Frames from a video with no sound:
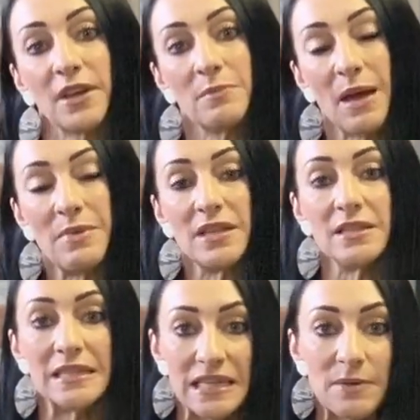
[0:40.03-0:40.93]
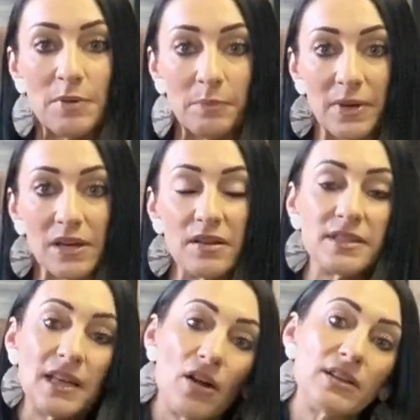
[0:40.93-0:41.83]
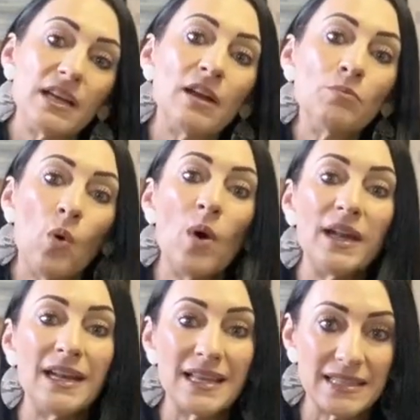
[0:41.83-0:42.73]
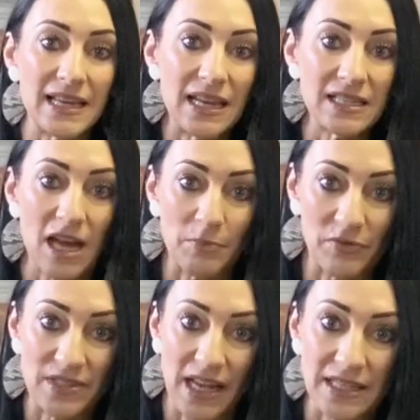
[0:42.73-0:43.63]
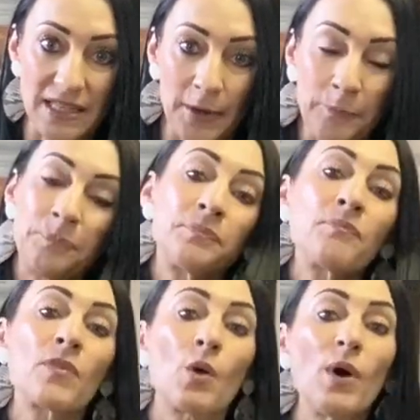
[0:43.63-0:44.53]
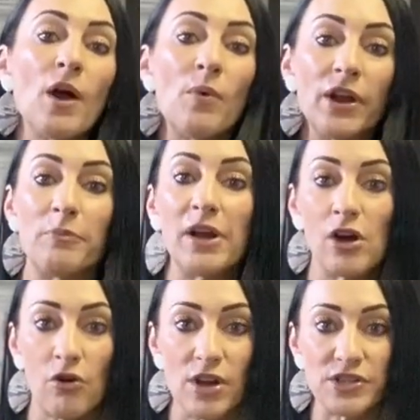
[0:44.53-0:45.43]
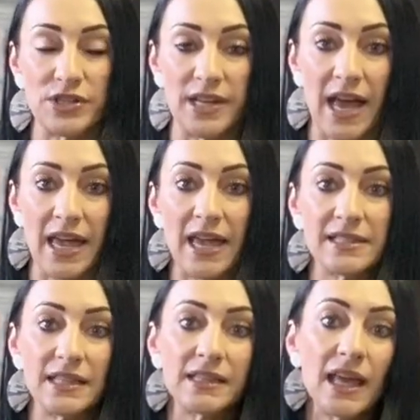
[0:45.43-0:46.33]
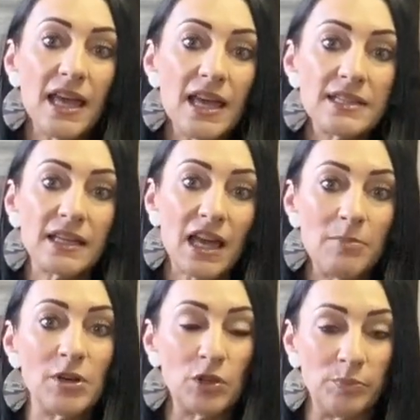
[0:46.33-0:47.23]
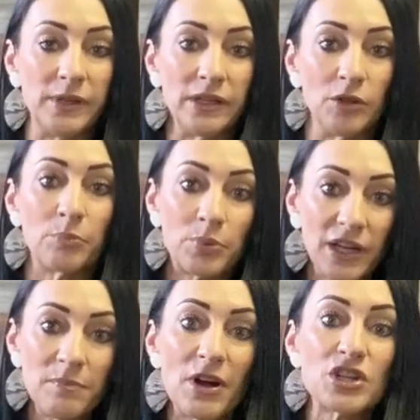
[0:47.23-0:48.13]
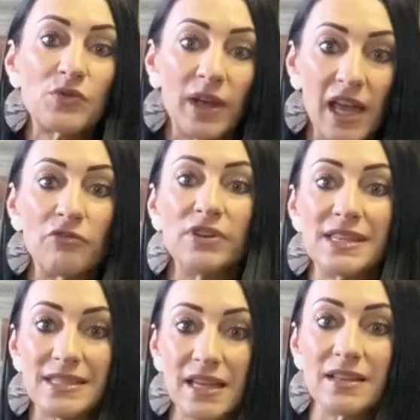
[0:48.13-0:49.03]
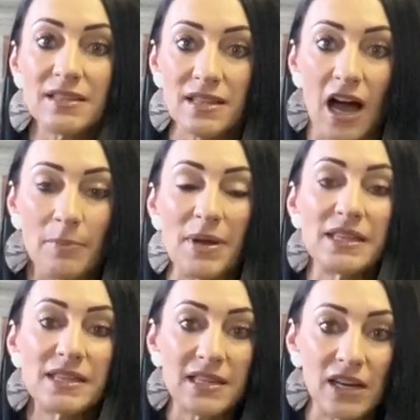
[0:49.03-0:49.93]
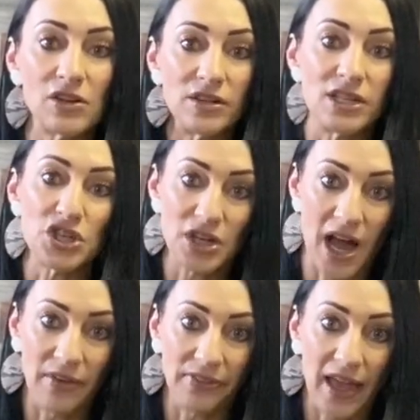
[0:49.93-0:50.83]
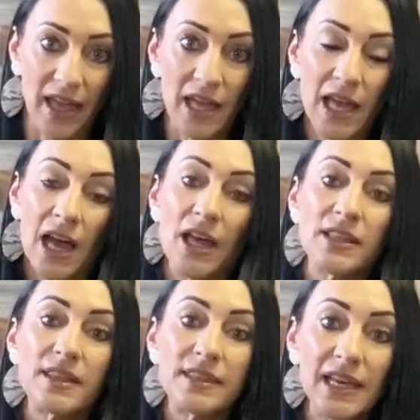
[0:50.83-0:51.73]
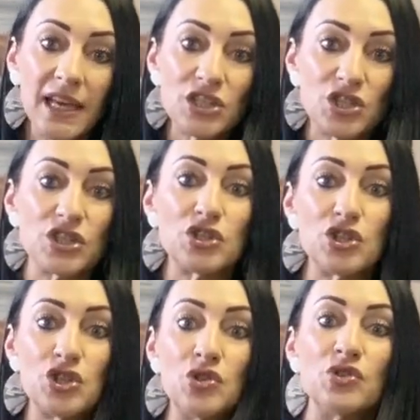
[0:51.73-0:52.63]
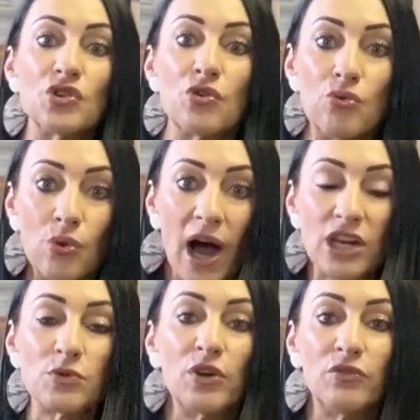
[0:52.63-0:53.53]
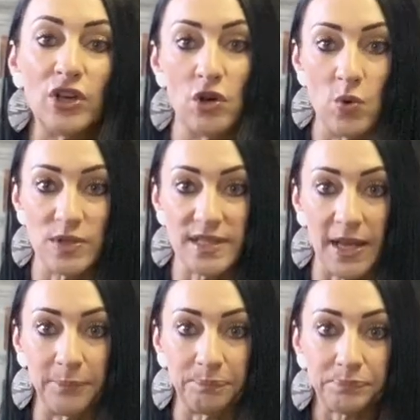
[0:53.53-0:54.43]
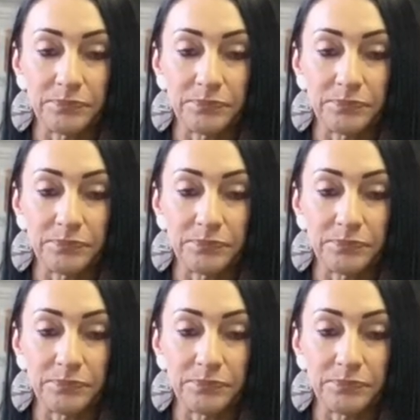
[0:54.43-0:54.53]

maybe deeper peels that are done more in an aesthetic type of center. What I want to bring across today is that there is a chemical peel pretty much for every skin type and skin condition out there. The thing is just to choose the right one for your skin.